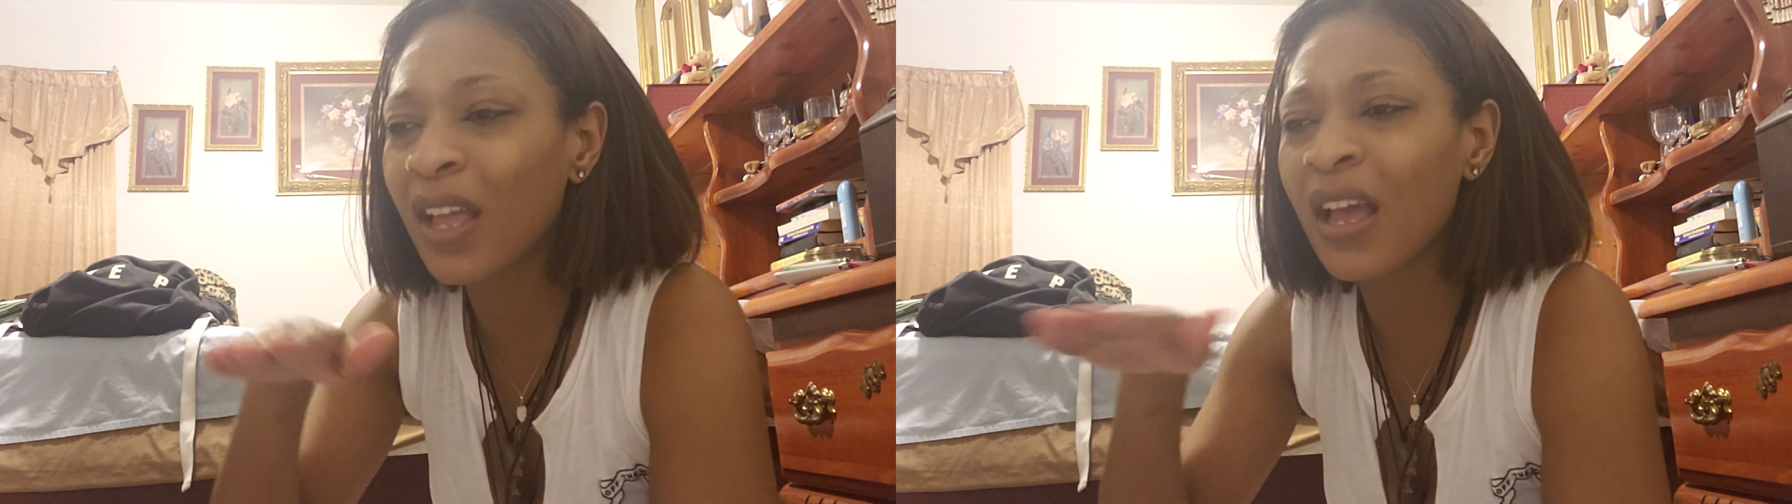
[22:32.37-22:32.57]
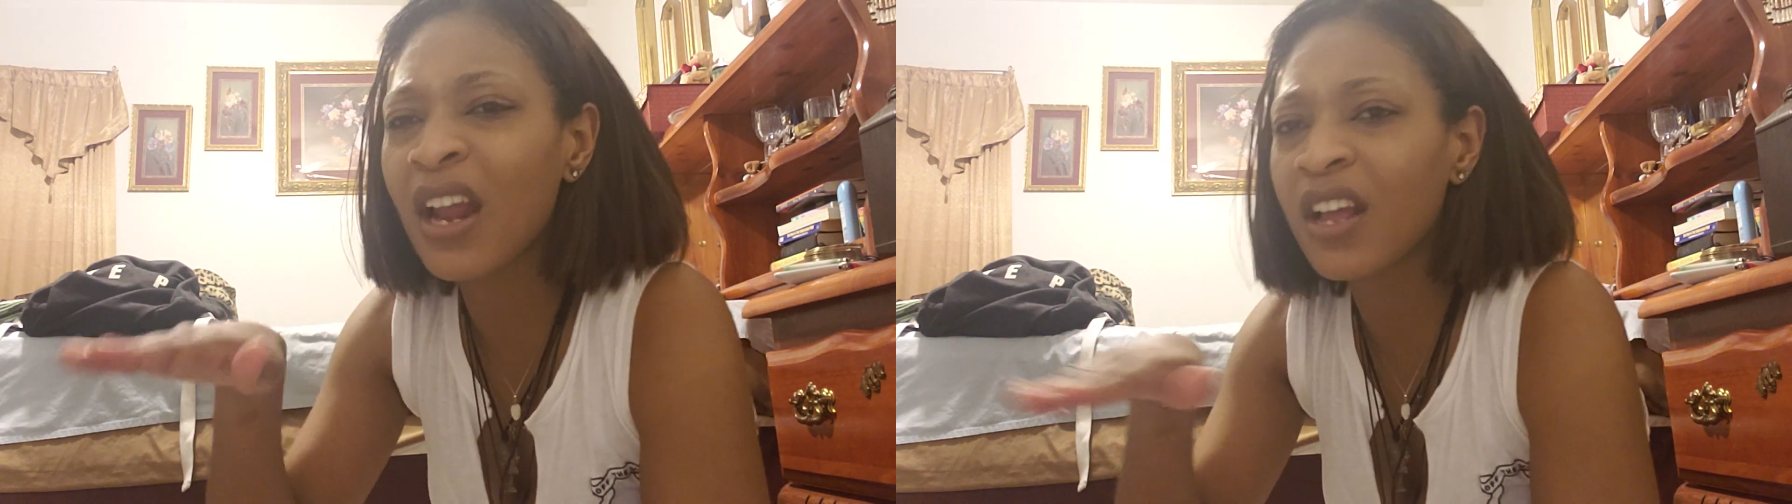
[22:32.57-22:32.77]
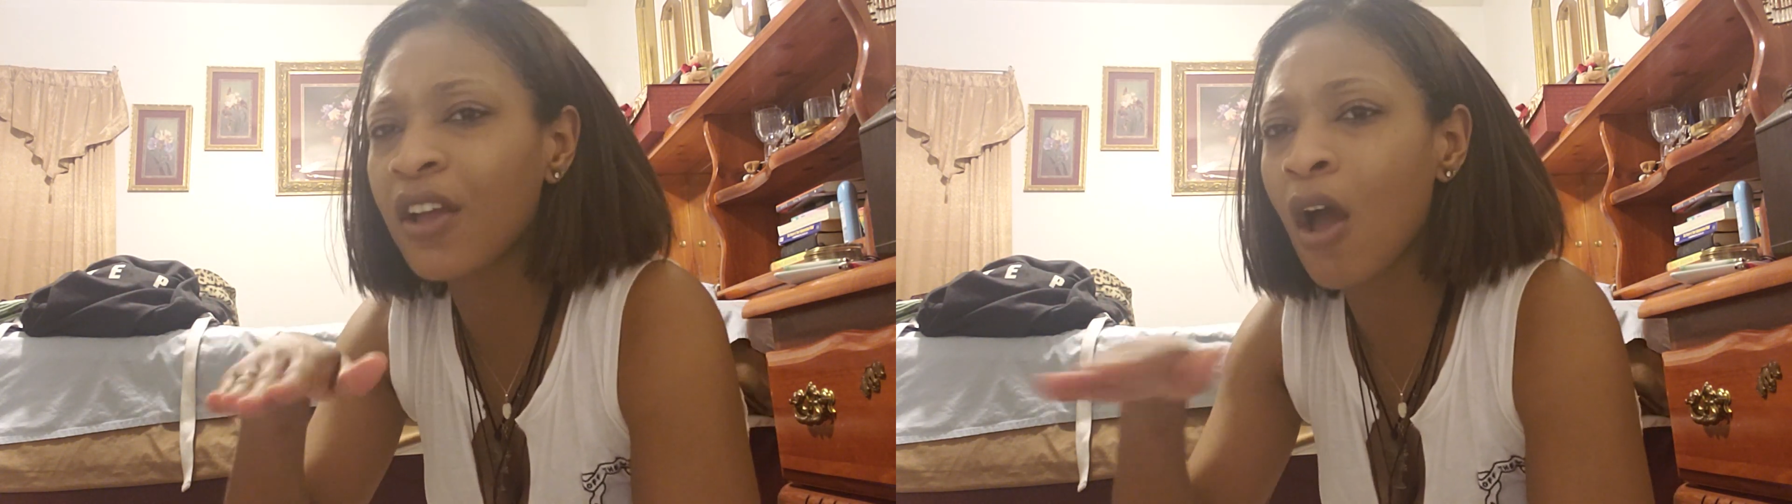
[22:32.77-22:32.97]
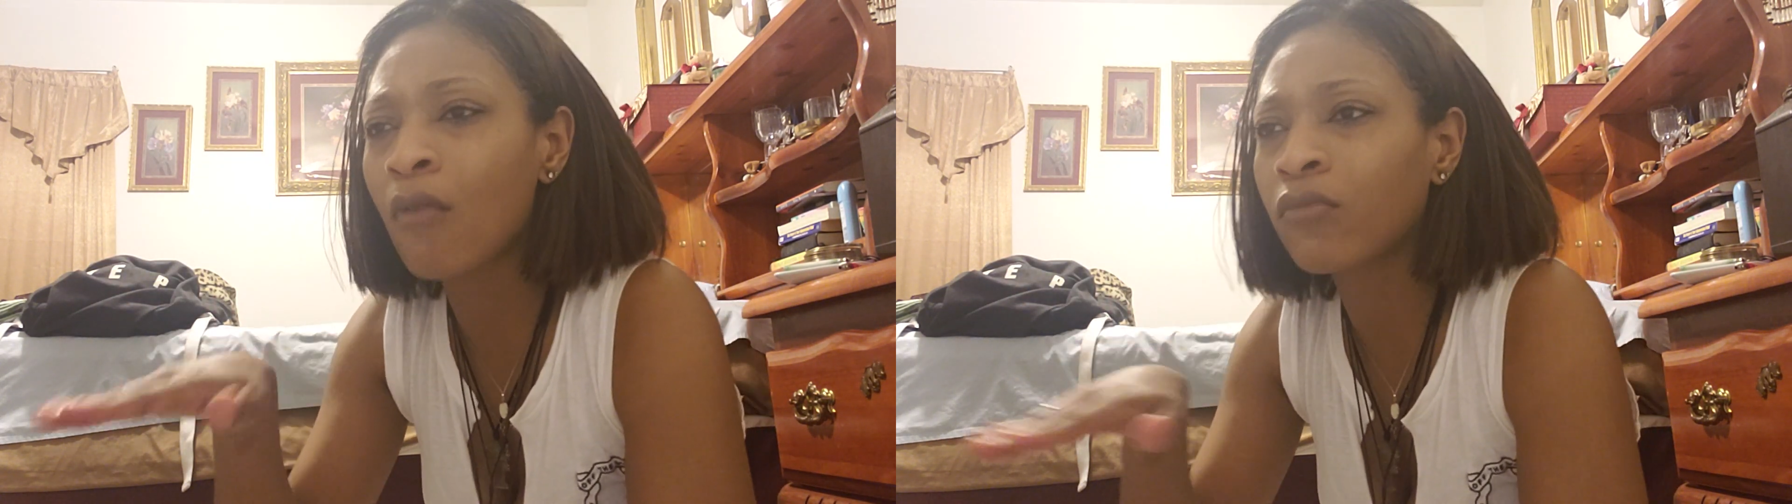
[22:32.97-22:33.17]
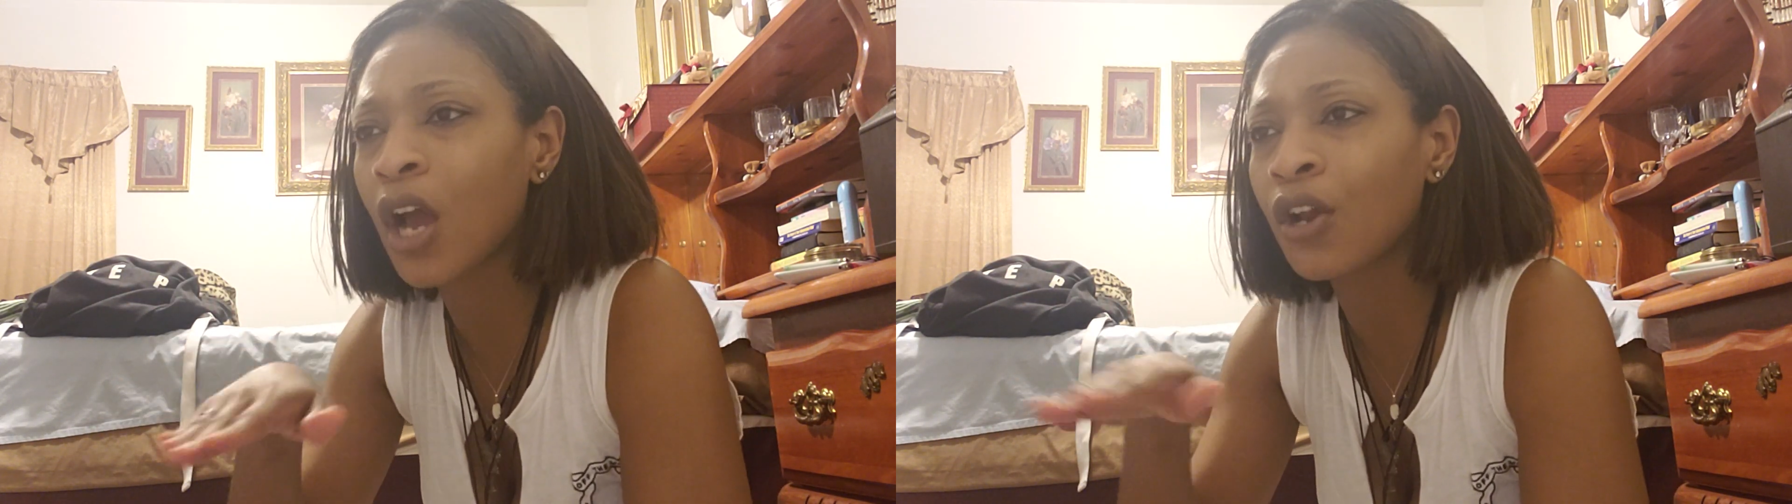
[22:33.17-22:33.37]

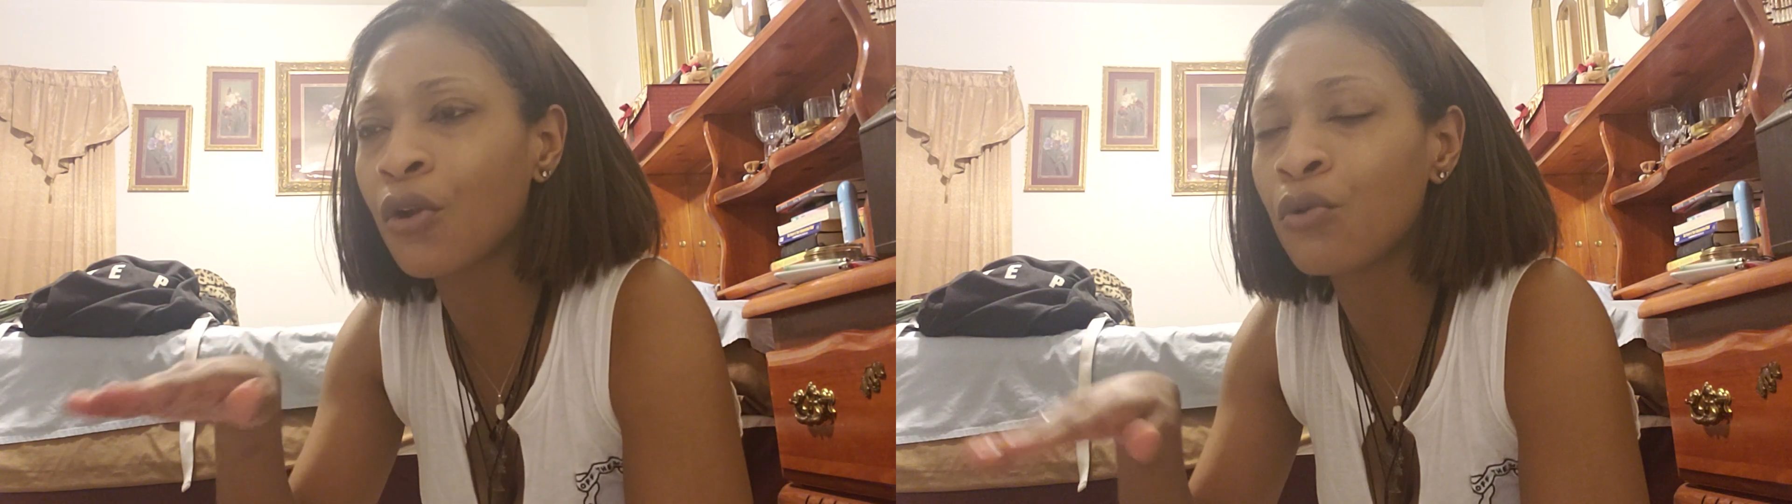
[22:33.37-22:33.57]
kind of